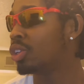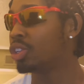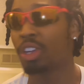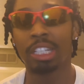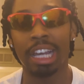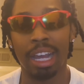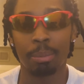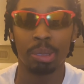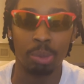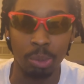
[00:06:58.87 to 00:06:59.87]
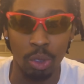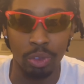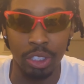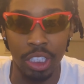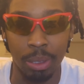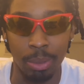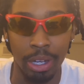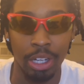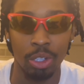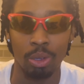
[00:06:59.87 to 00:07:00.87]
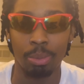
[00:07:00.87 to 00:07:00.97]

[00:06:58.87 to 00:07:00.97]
You know, like how people move into a brand new